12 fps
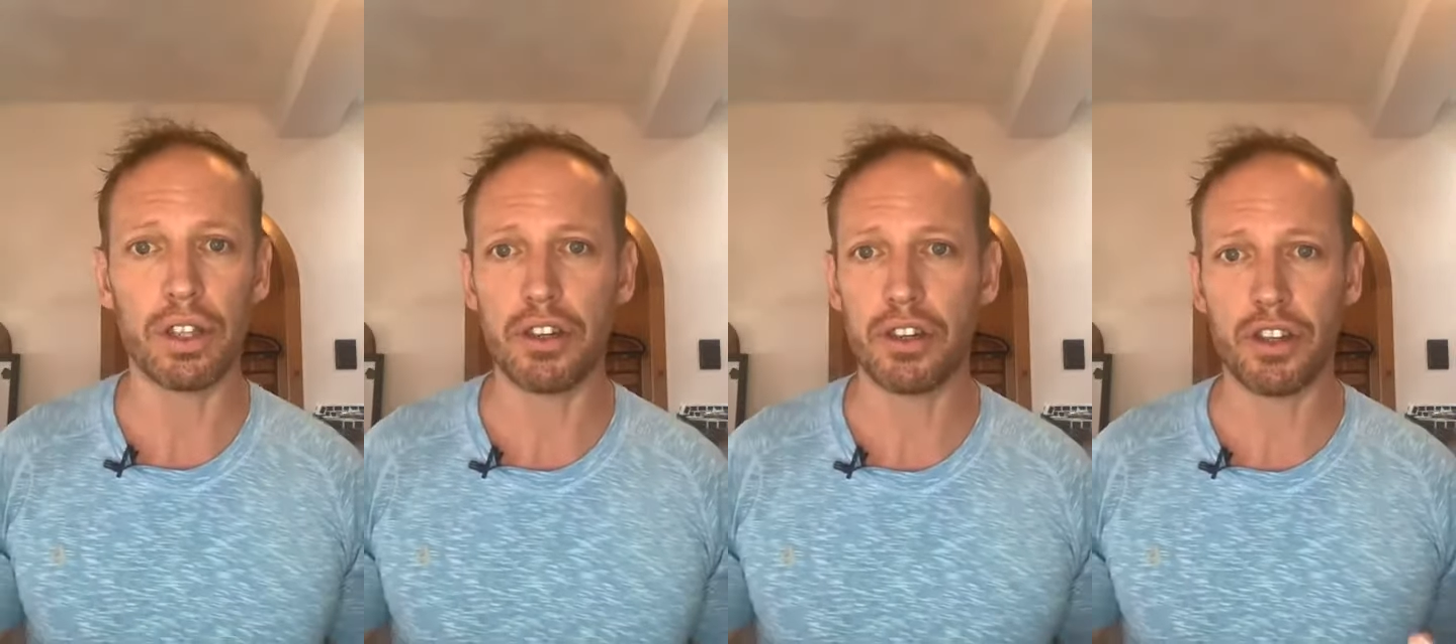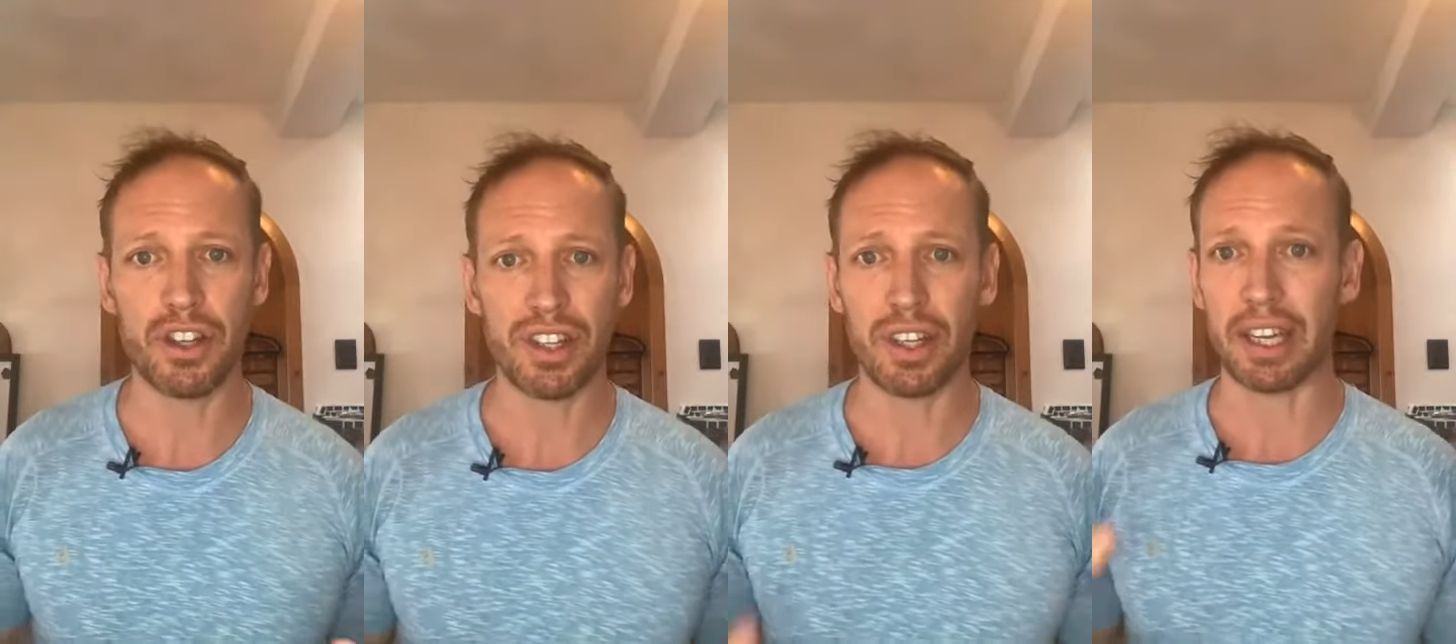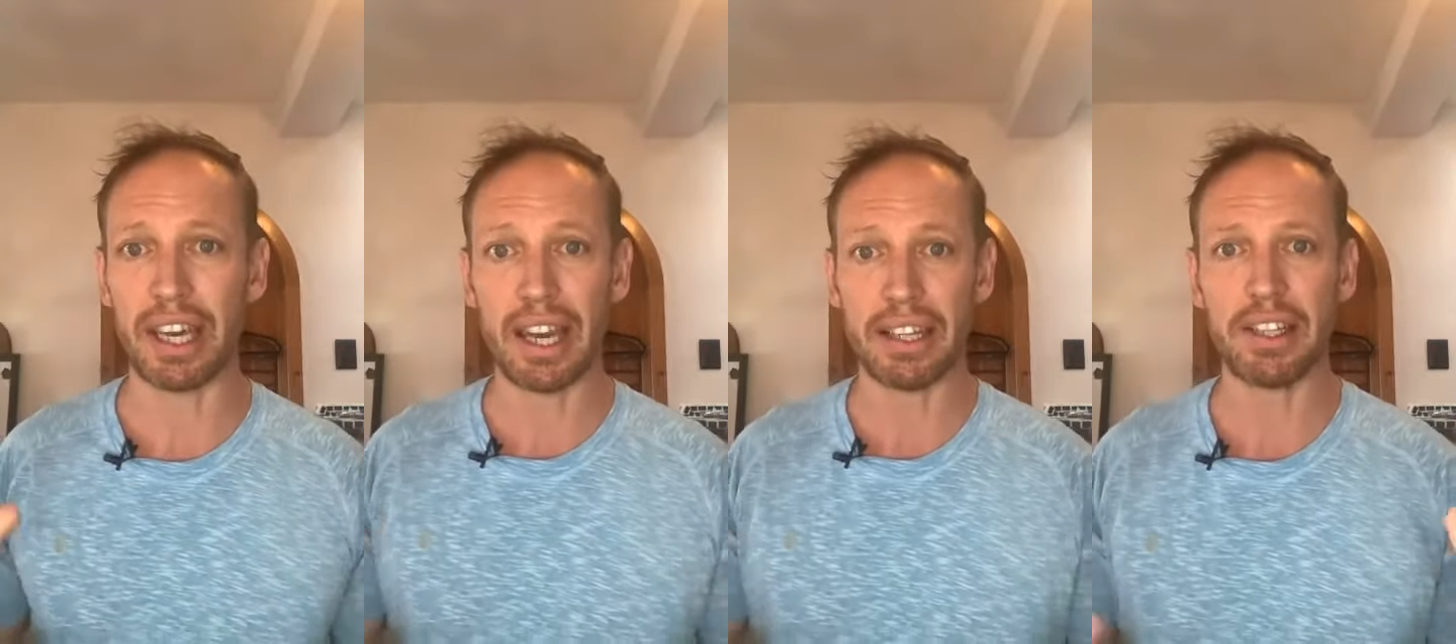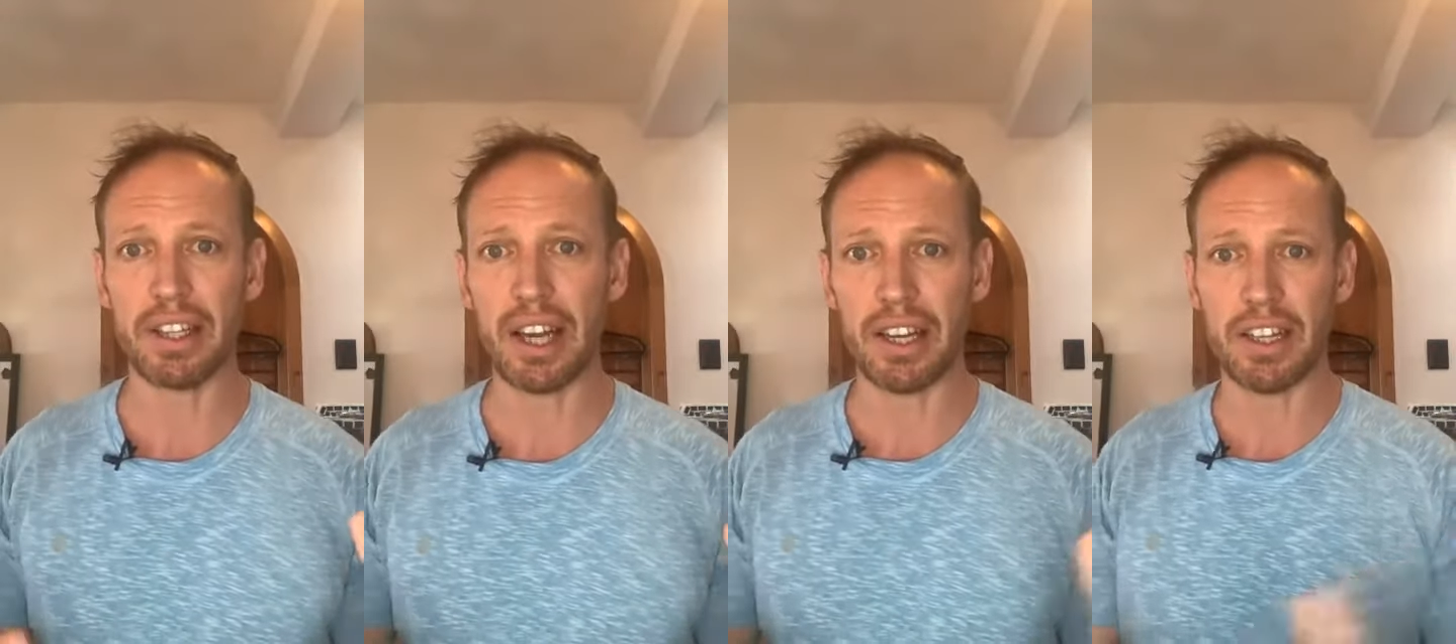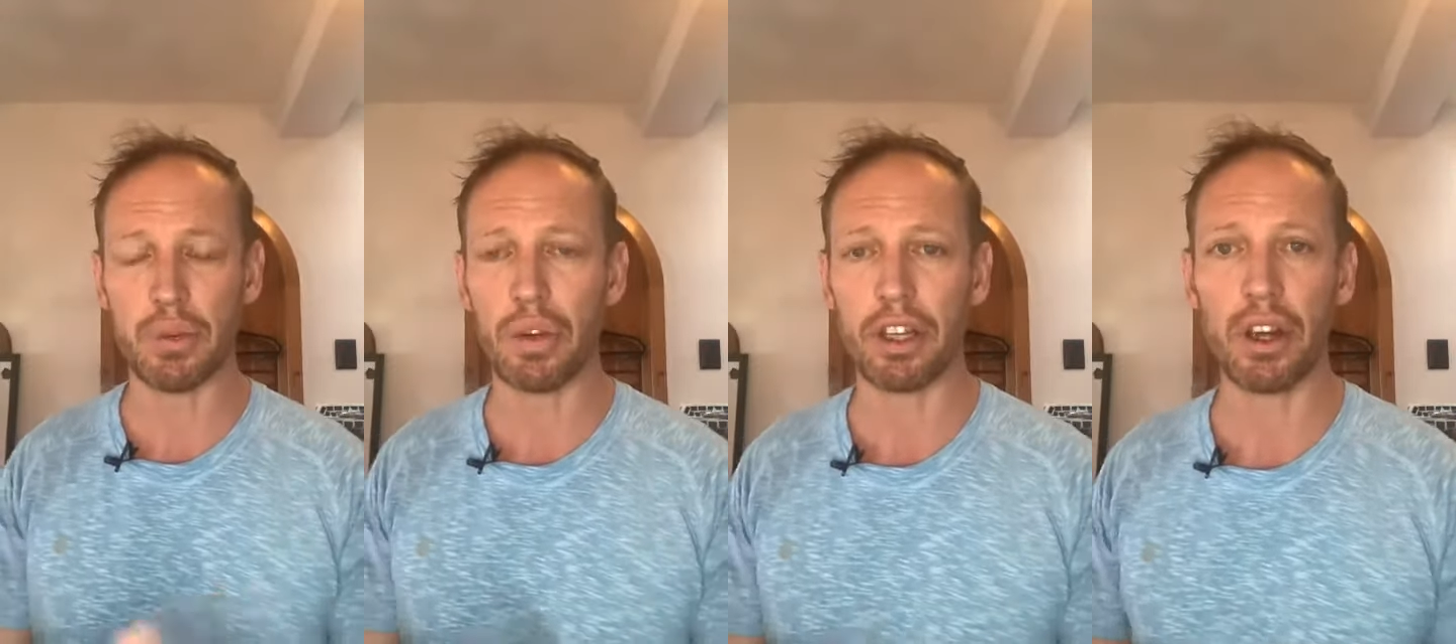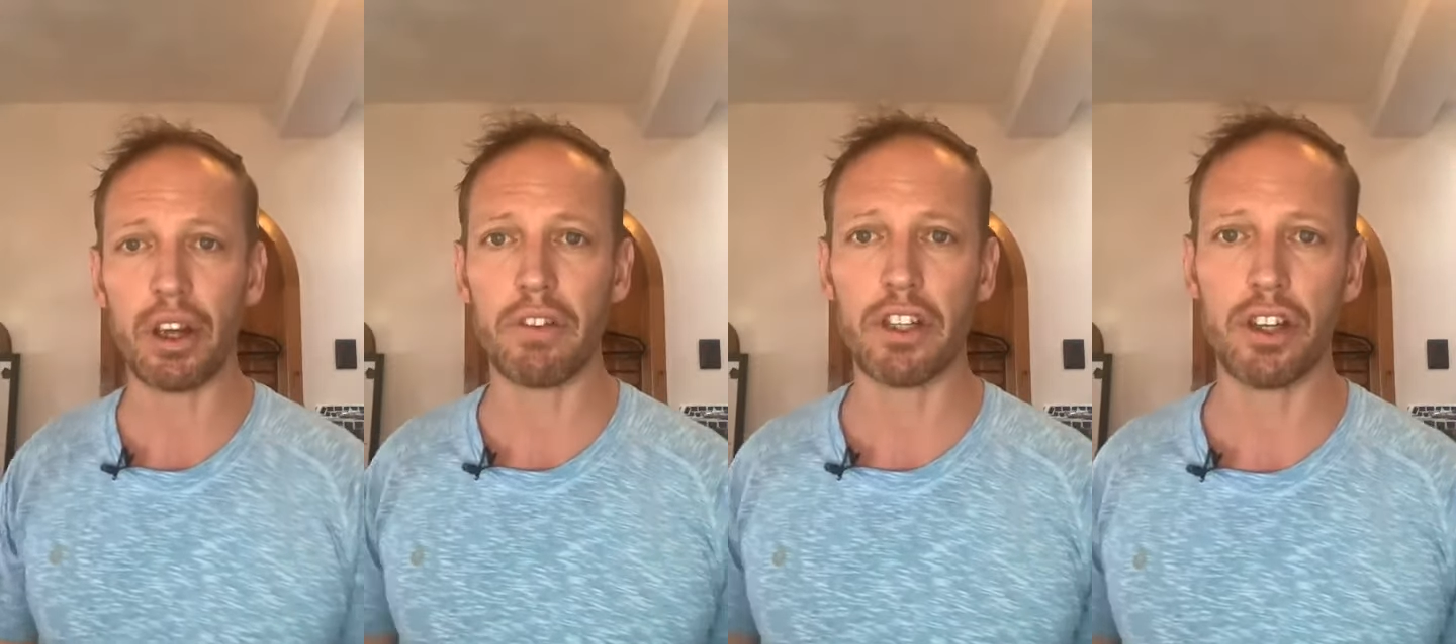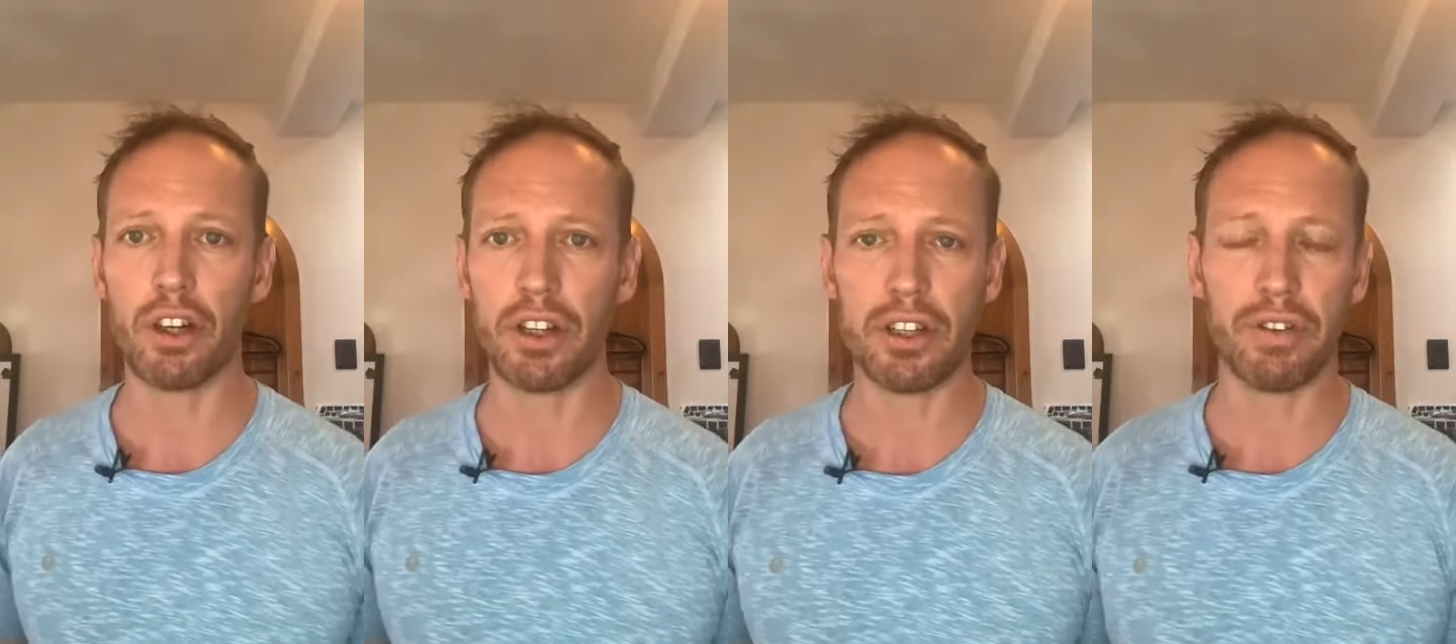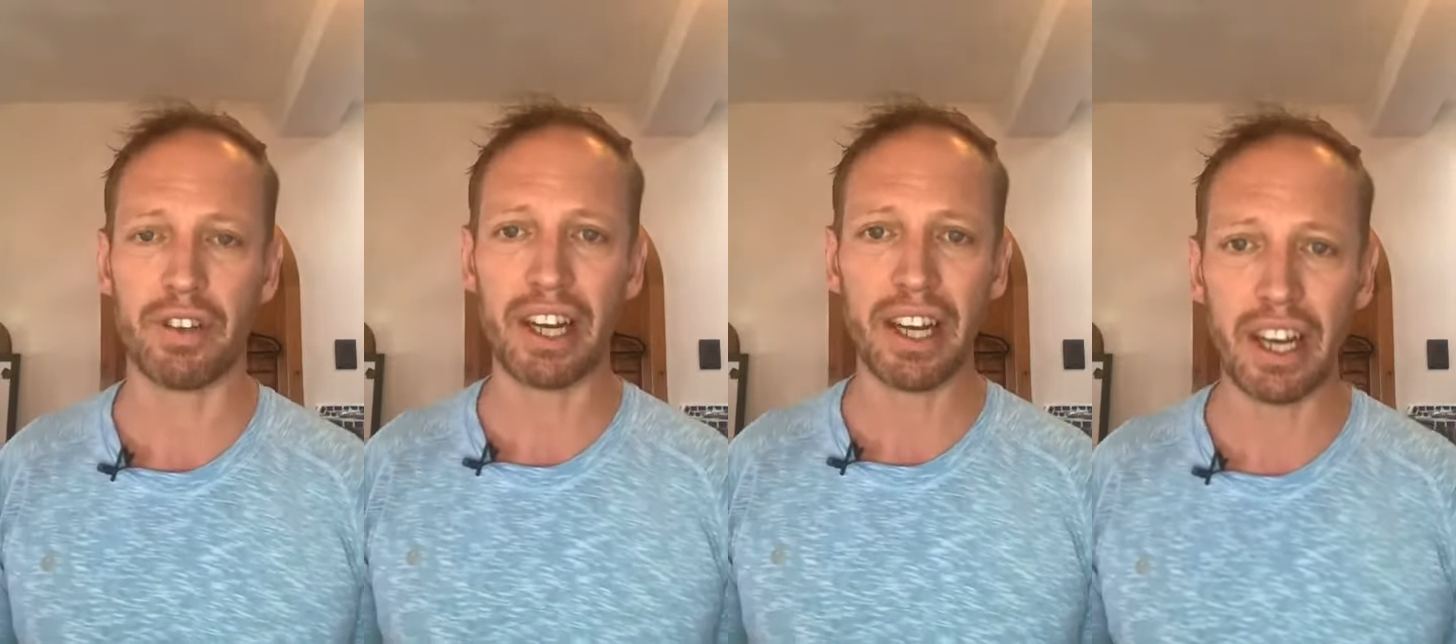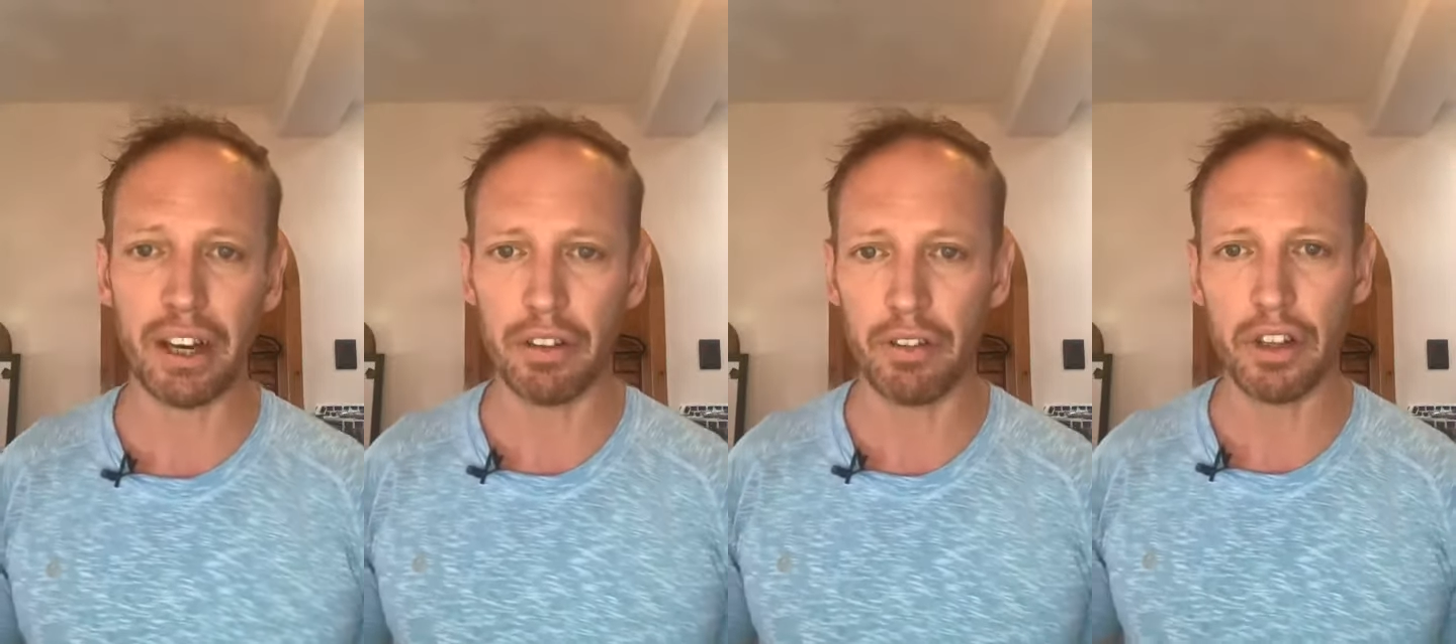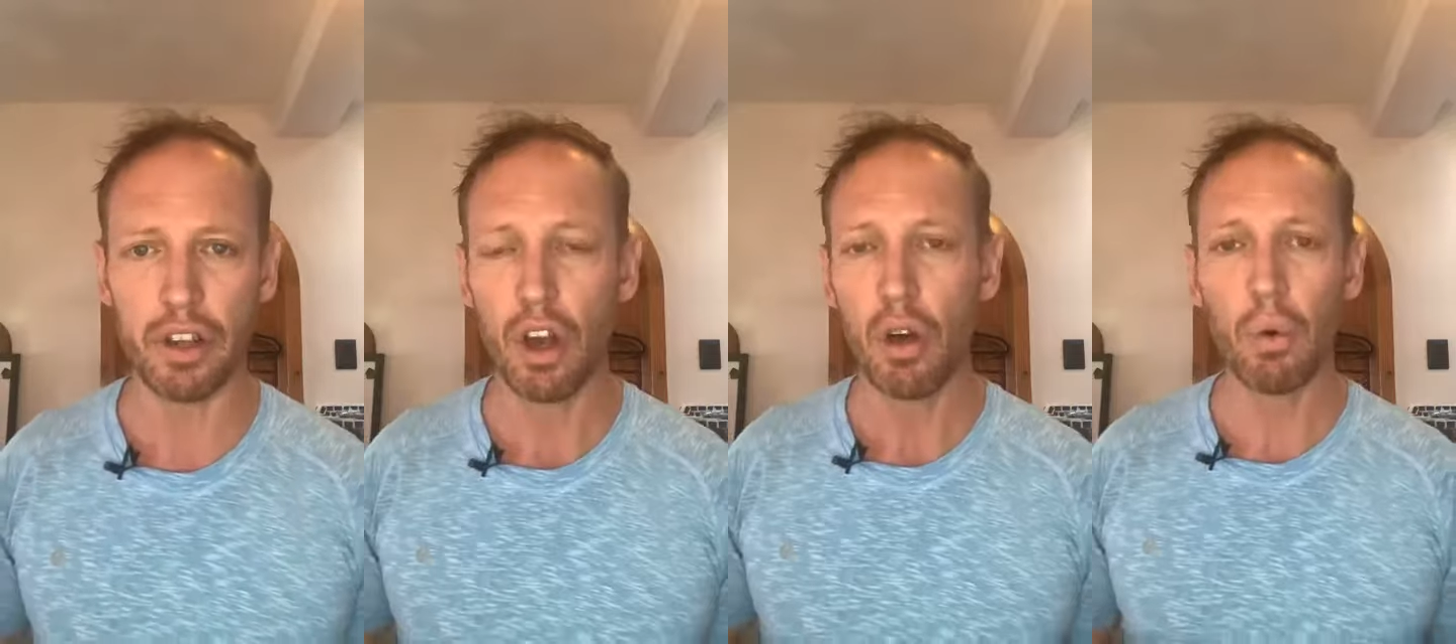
is just against us and we don't have a chance of getting out of it.